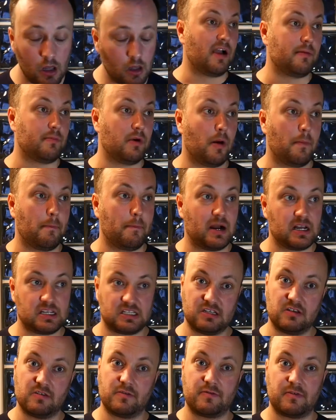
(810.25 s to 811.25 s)
I'm a
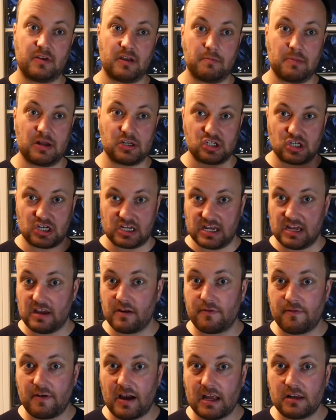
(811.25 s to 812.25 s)
massive
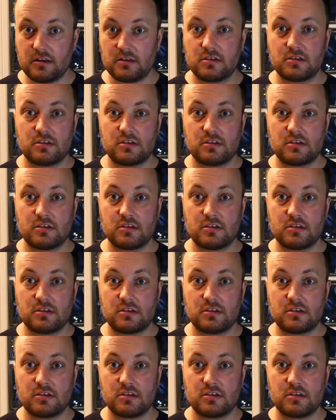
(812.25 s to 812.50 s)
Imagineer fan,